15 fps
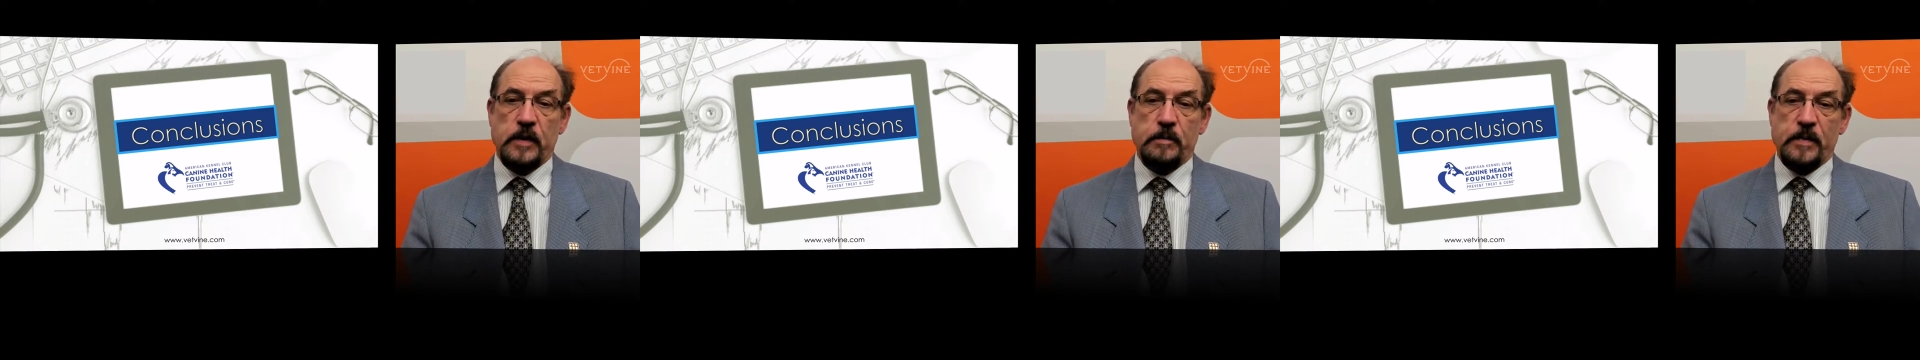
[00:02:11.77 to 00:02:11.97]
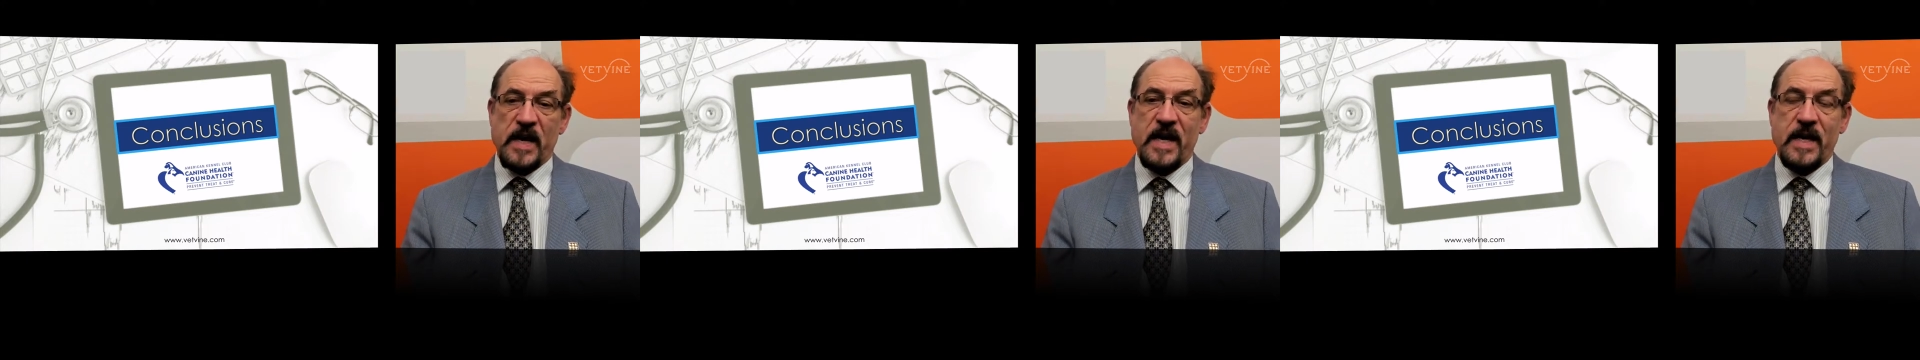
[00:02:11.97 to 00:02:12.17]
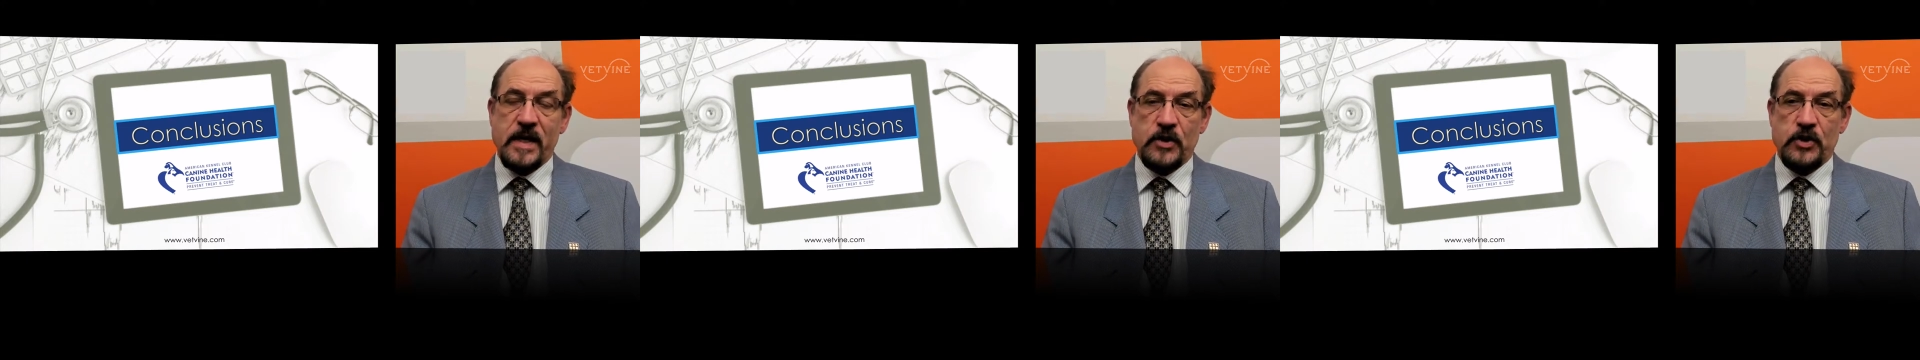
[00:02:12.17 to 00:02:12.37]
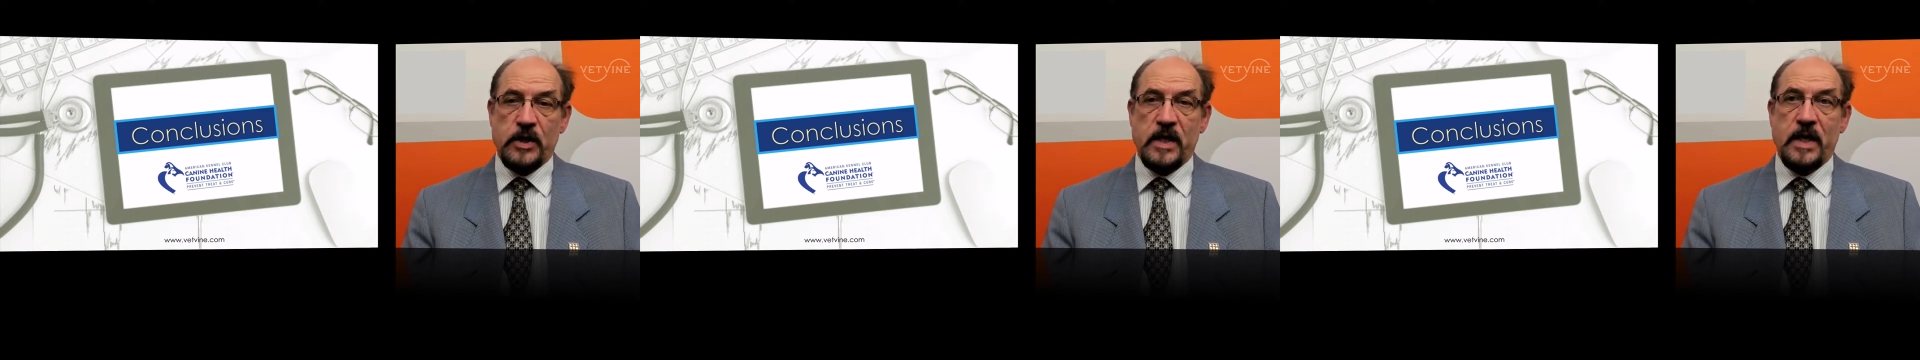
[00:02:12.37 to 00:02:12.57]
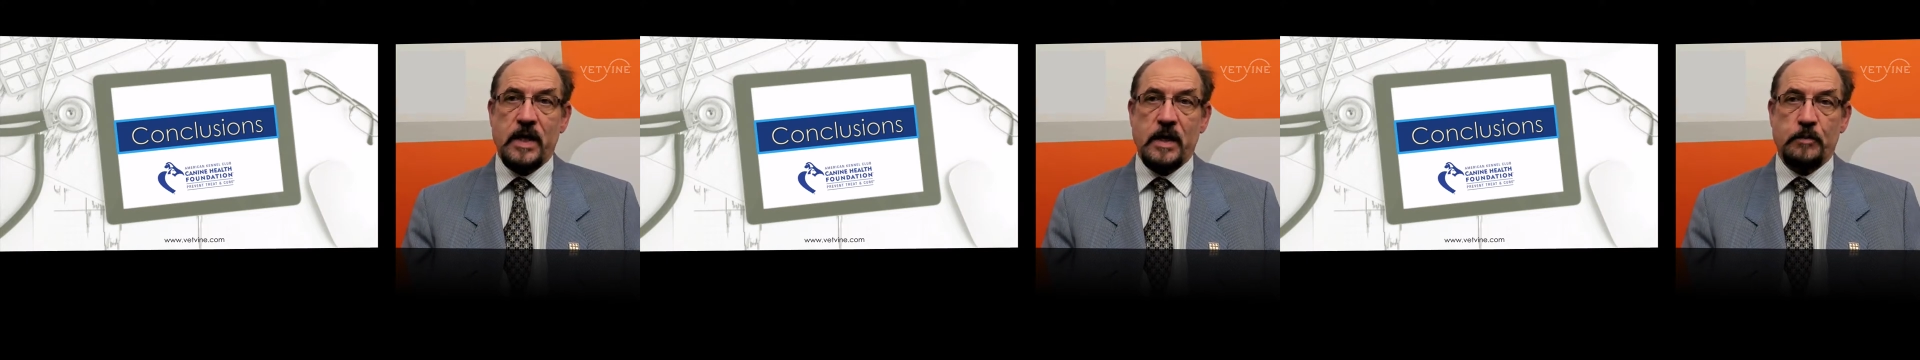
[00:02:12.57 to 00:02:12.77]
a bad
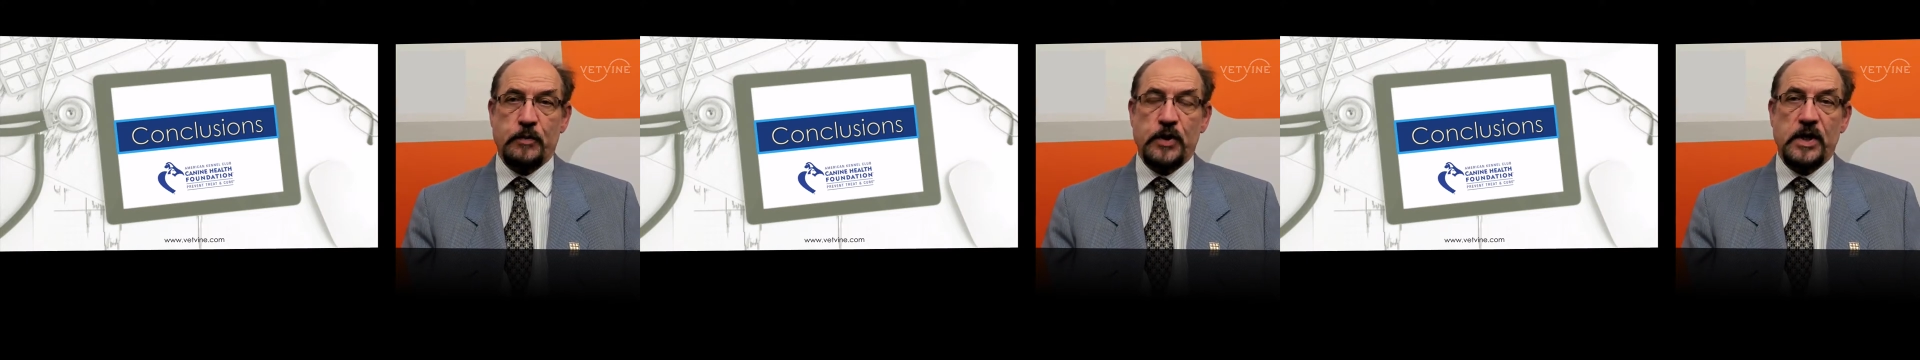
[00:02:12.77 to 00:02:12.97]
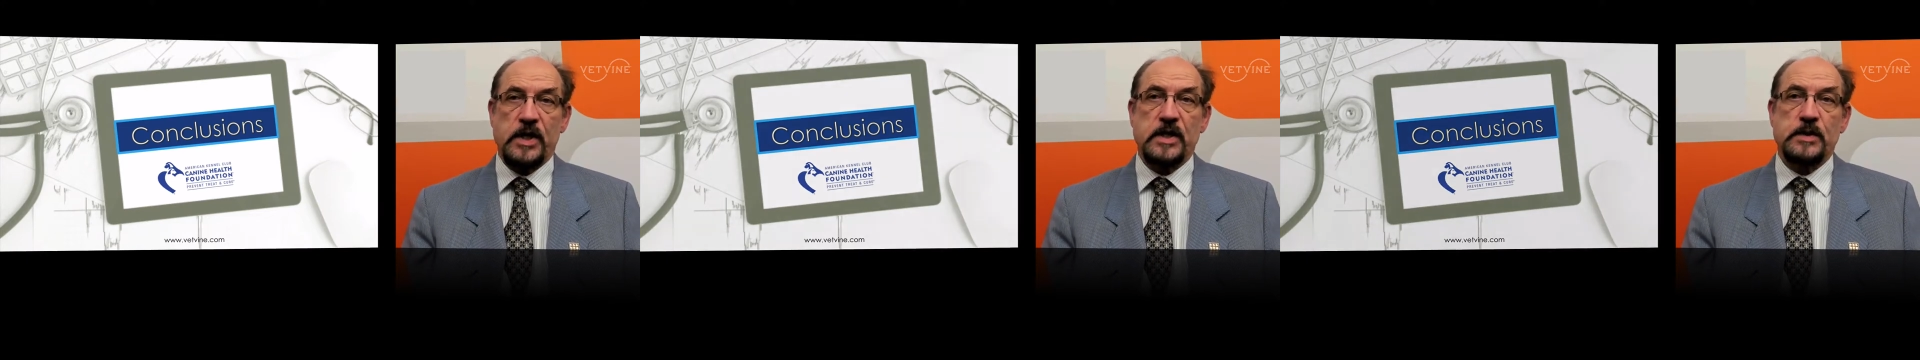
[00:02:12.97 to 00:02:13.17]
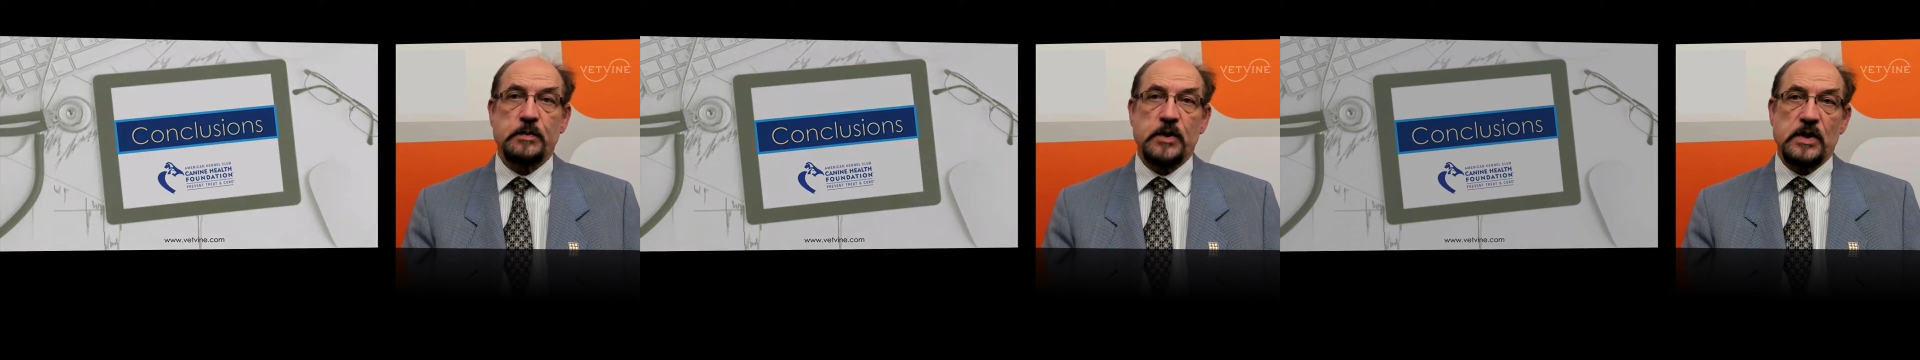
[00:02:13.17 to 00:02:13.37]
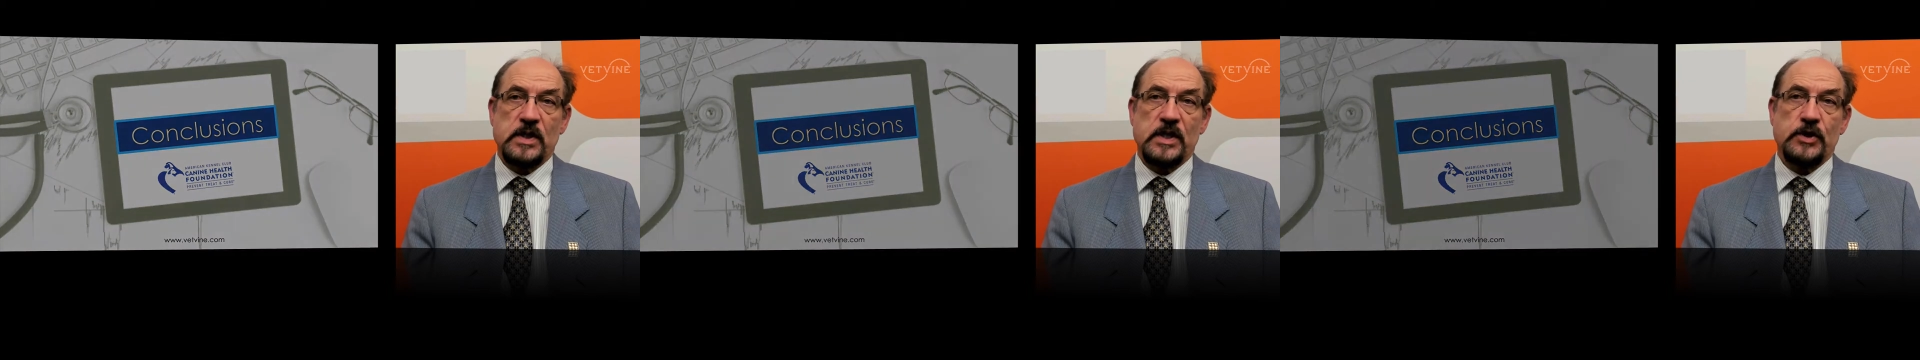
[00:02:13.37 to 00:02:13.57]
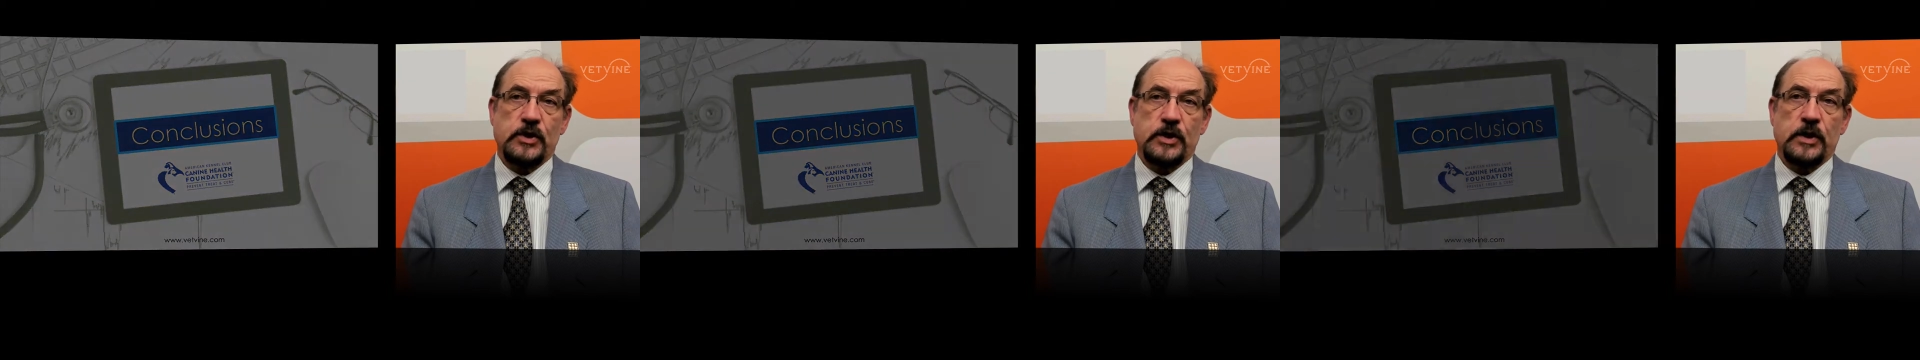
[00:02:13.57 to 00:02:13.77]
genetic
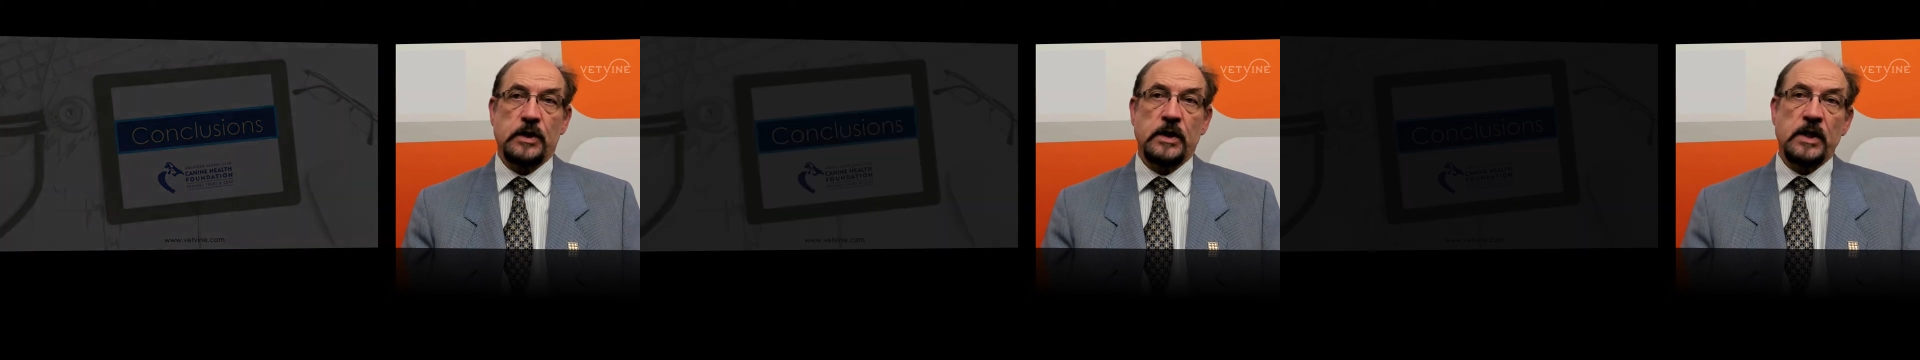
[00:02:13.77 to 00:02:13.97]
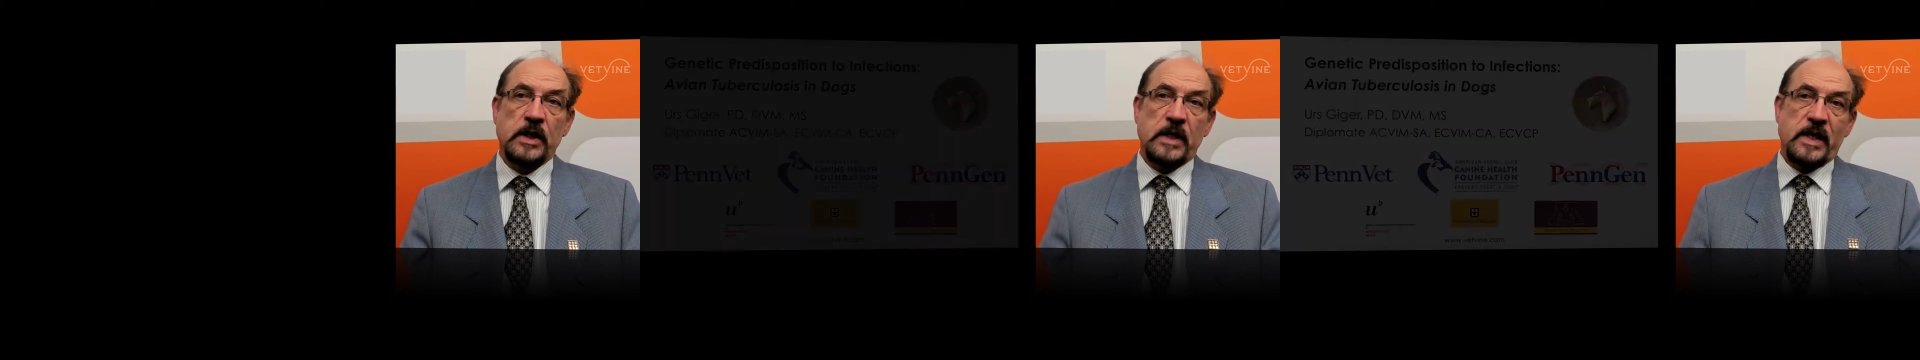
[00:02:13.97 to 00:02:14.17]
predisposition